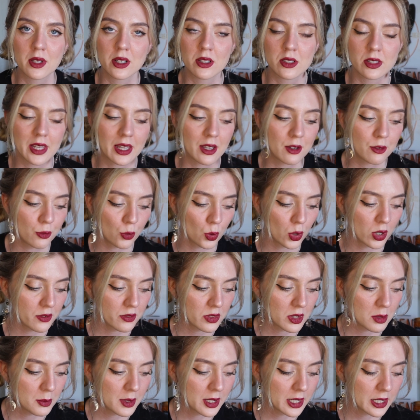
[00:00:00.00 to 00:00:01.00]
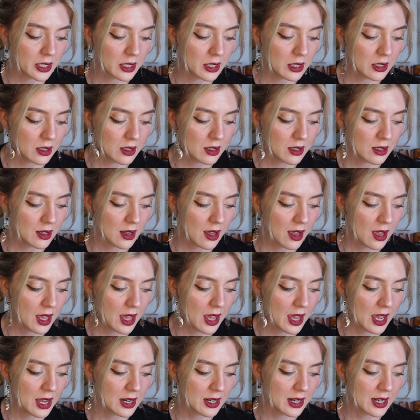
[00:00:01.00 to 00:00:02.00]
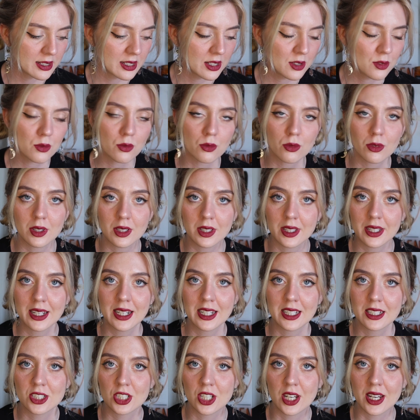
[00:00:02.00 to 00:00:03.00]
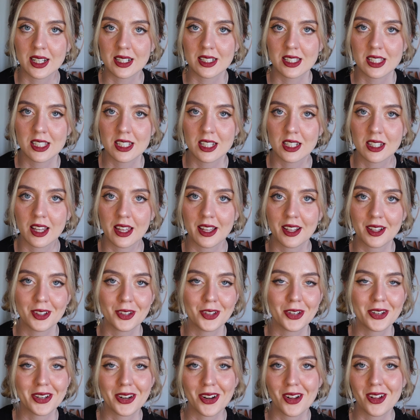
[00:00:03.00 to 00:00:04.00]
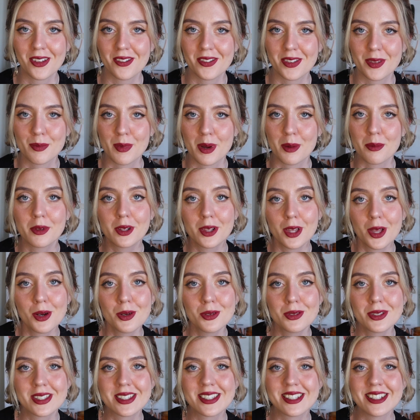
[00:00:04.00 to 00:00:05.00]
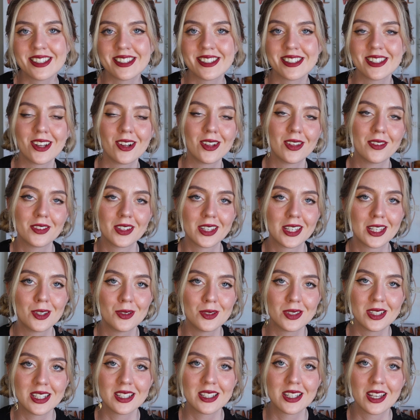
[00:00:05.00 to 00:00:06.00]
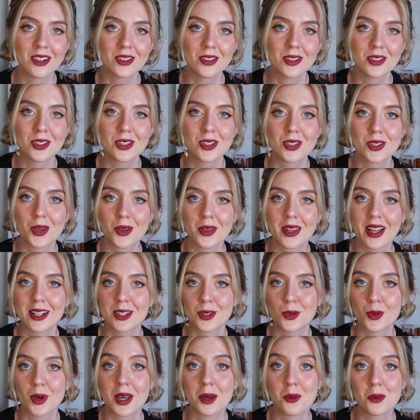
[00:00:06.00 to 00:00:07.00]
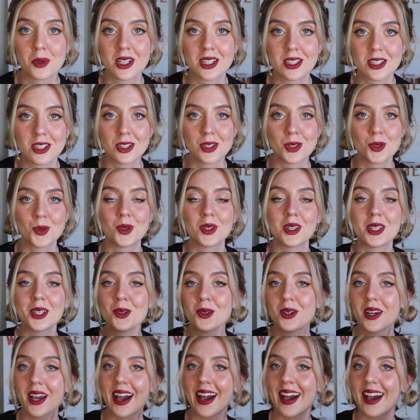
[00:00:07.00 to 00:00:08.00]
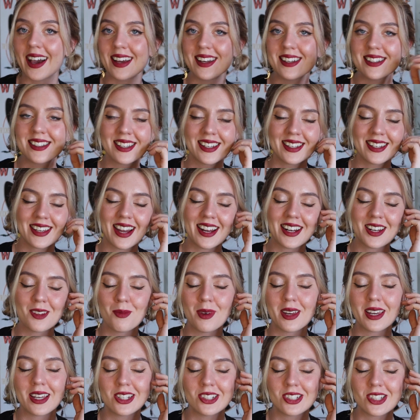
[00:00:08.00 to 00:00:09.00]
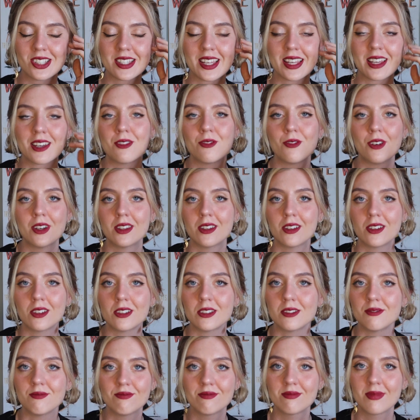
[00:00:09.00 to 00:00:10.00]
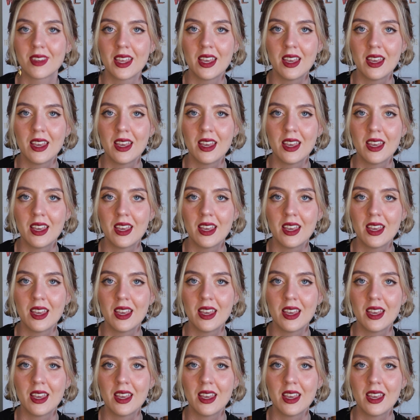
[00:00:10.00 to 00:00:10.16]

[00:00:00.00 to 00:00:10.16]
There's like four of them here, and I didn't really get a chance to like look at all of them up close and see all of the cute details, so that's what I wanted to do with you guys and kind of make it just like a fun little